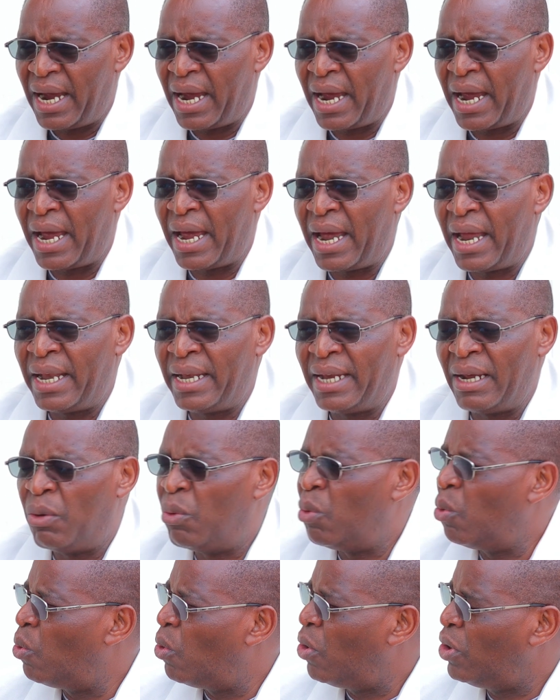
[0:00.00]
And
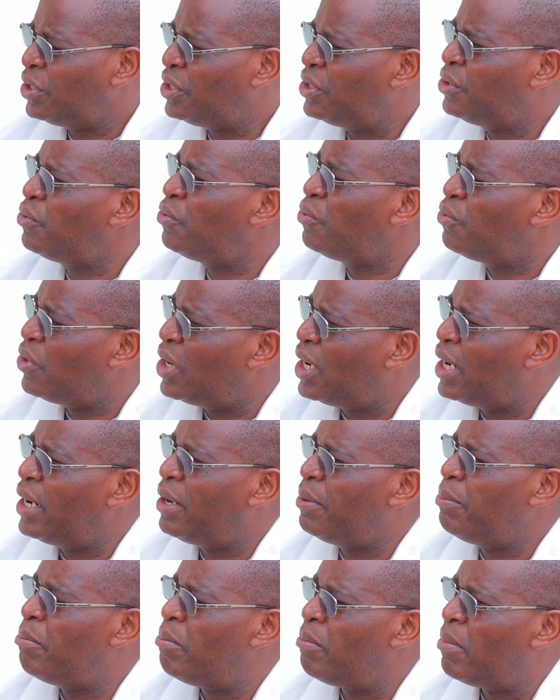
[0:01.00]
what
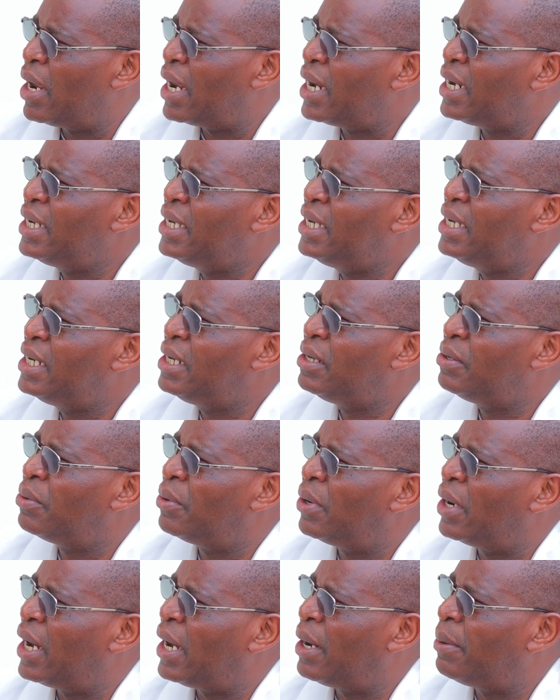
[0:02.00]
really made you